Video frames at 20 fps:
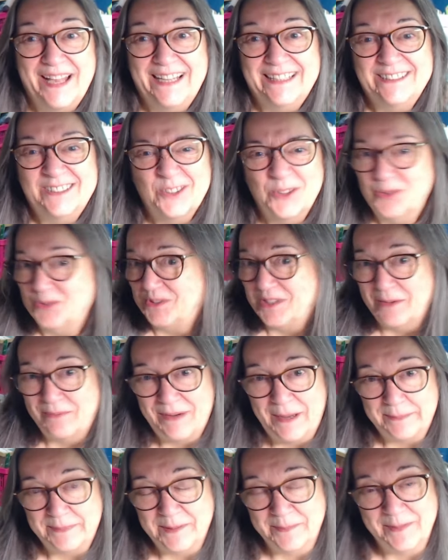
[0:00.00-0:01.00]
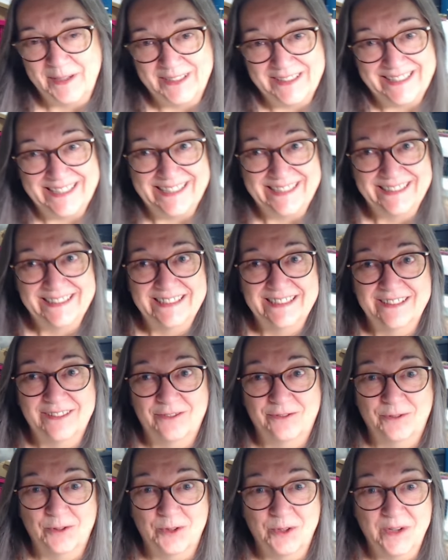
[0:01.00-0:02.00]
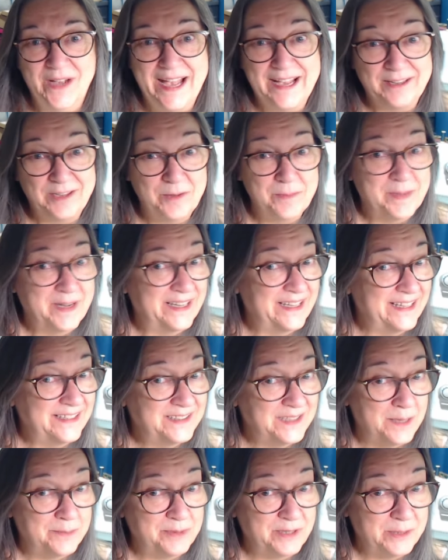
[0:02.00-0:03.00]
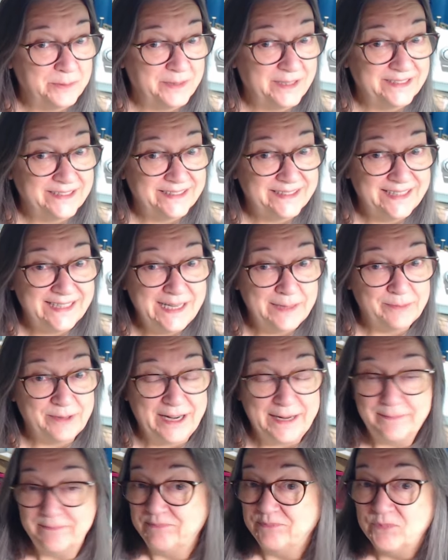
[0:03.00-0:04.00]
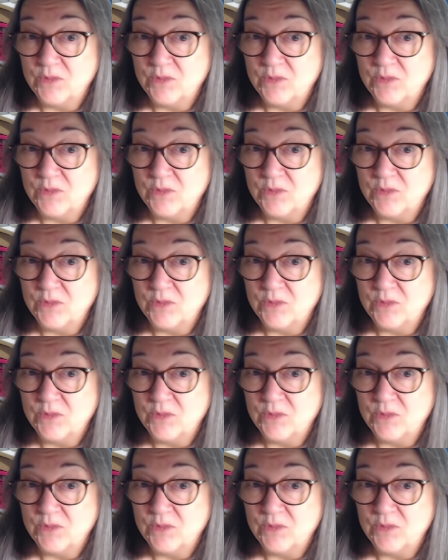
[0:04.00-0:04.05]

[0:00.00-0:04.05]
and also perhaps some ideas for how you might interpret the word to celebrate.